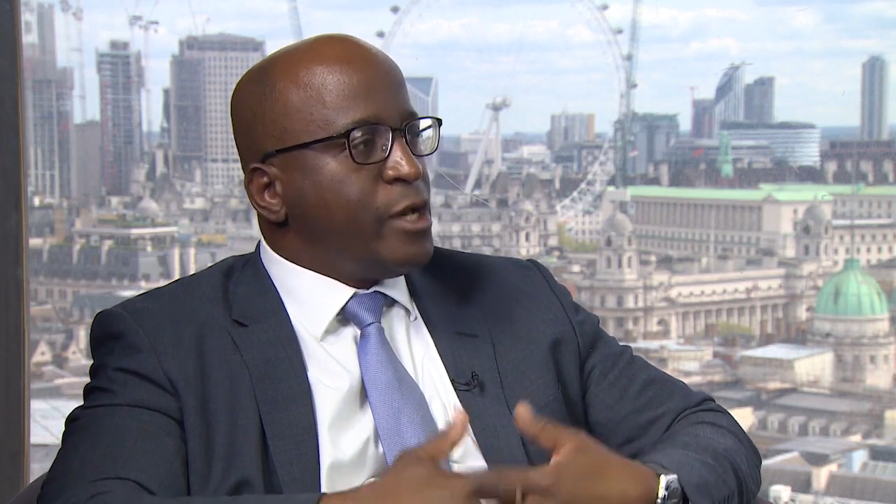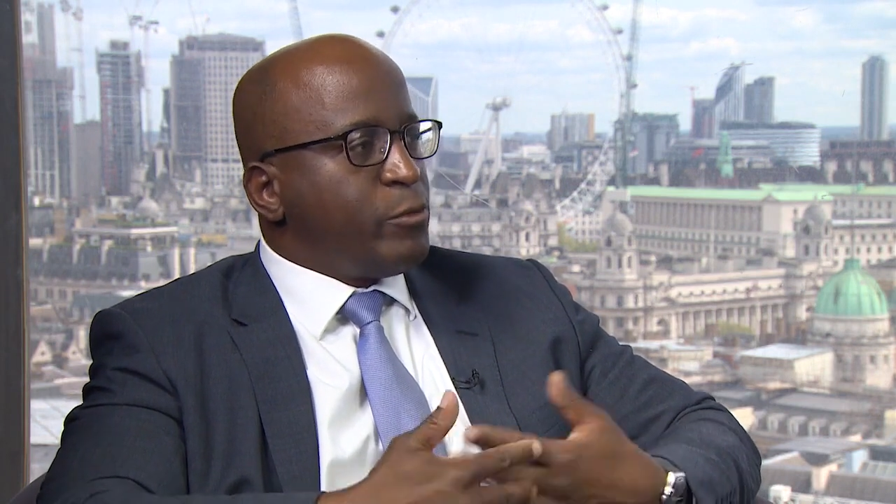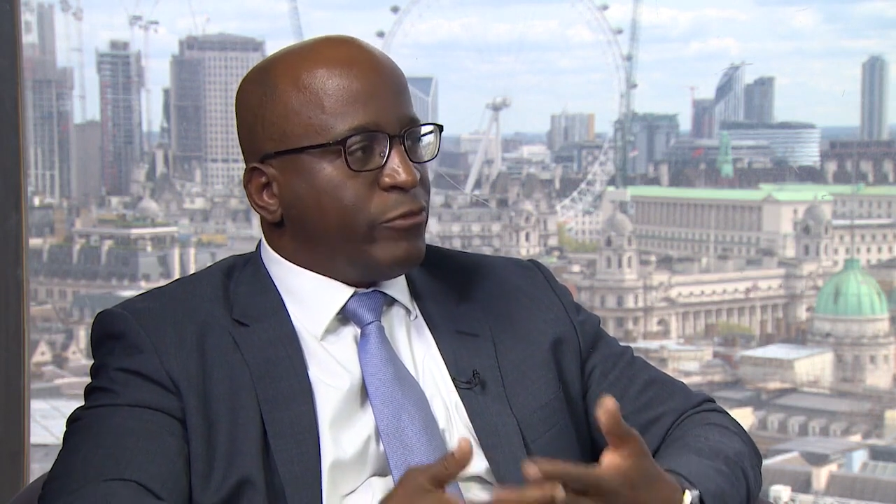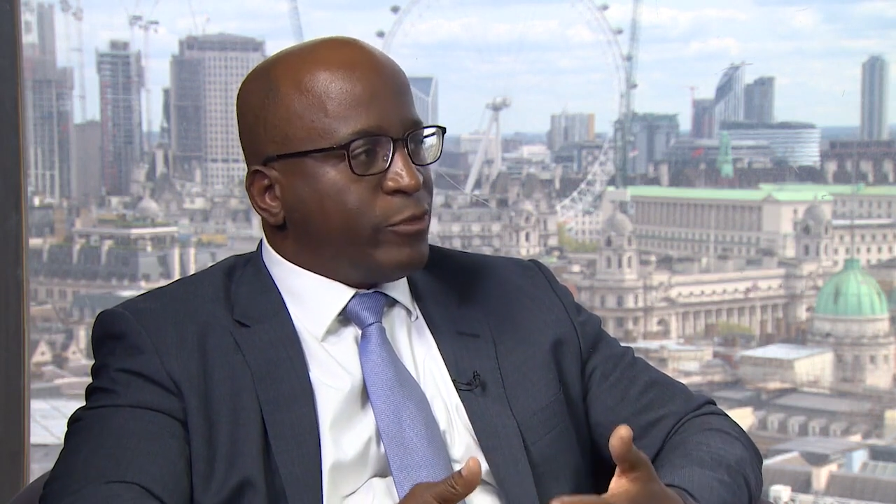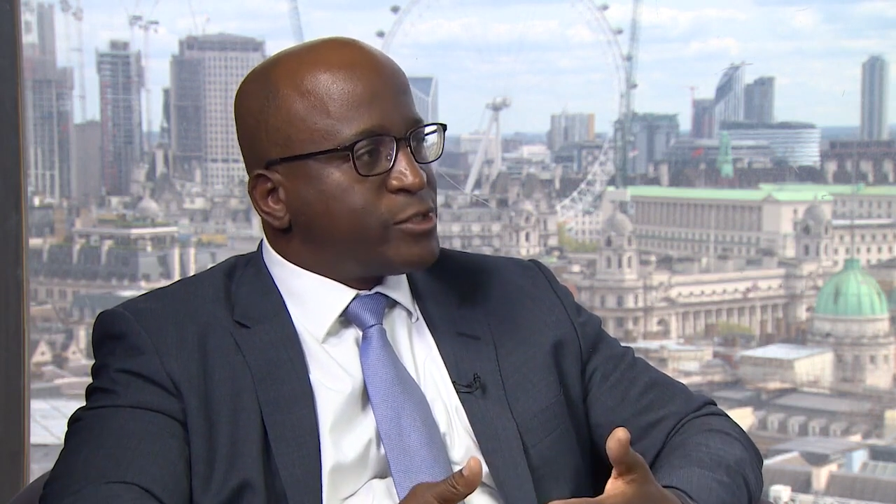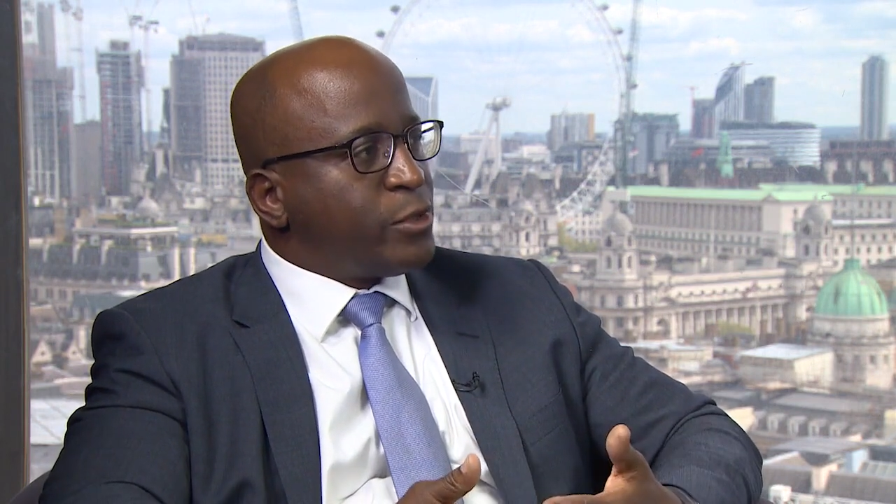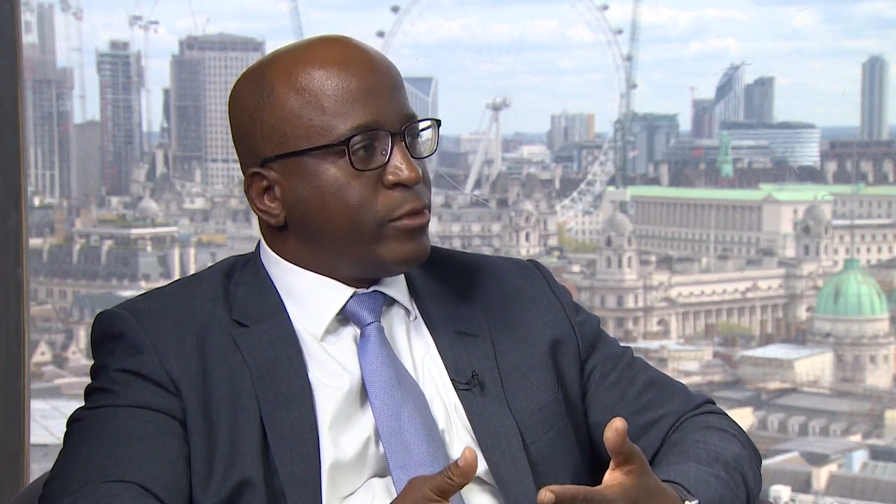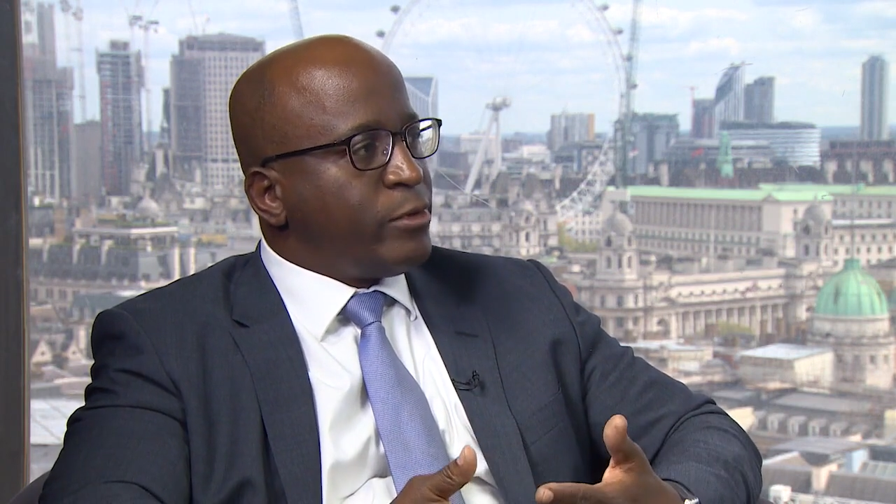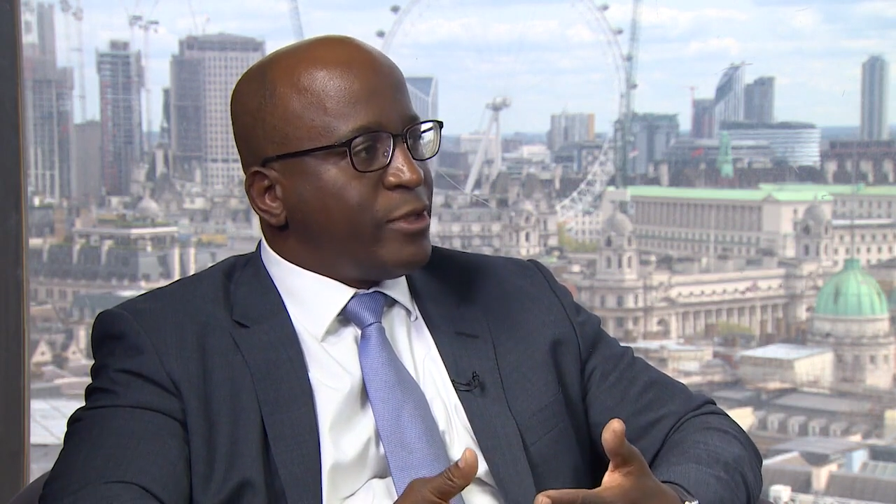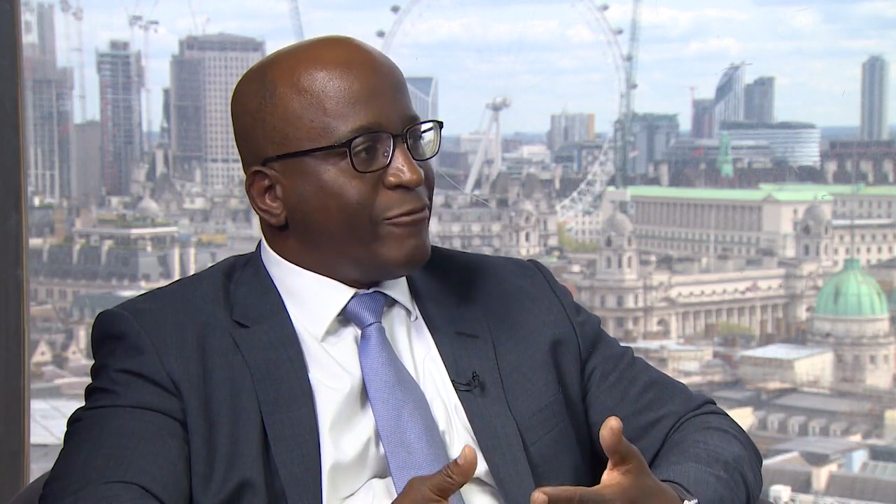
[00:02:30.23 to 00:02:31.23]
we've also
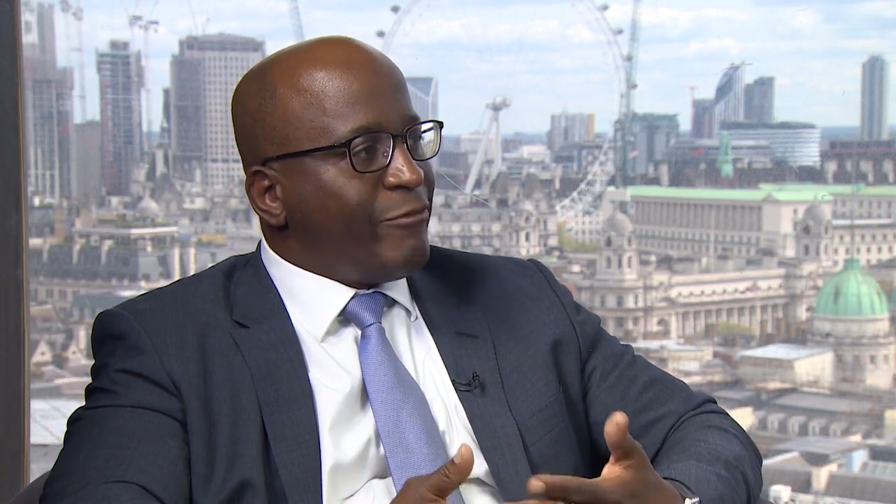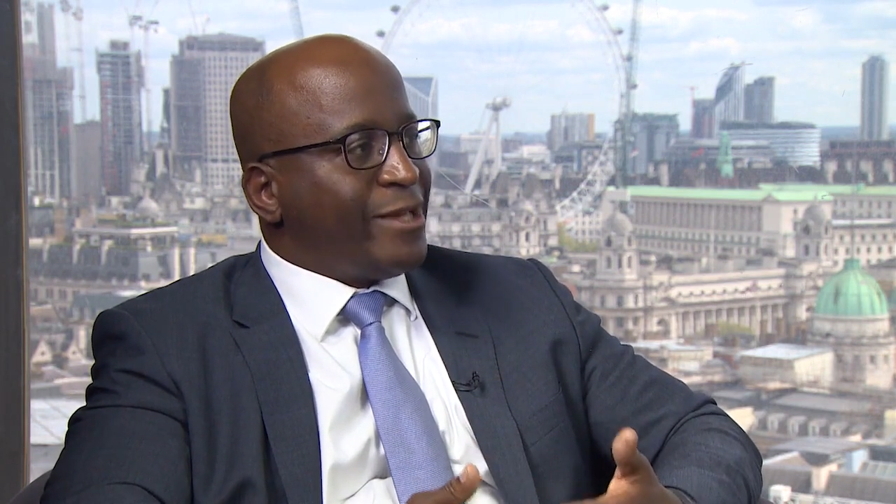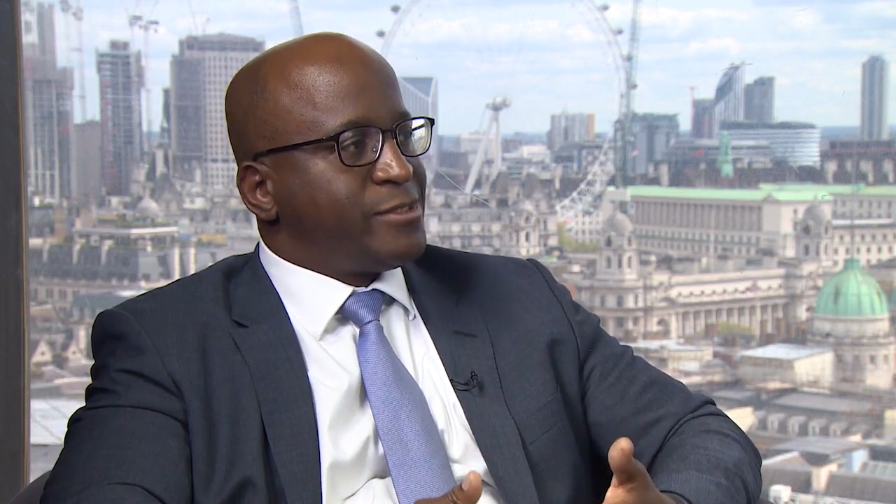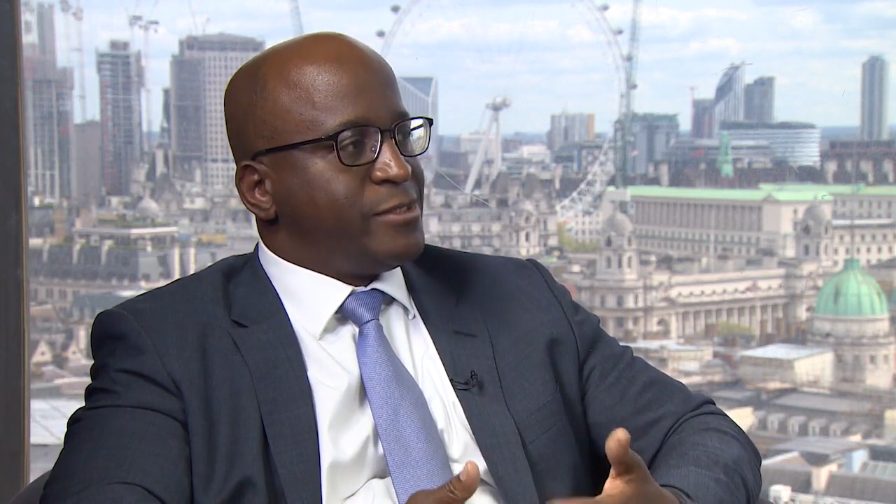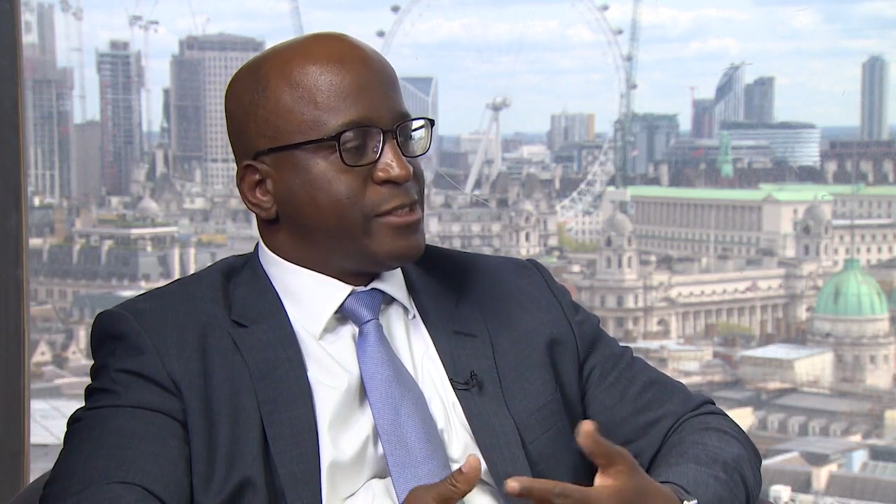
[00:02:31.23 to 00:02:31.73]
invested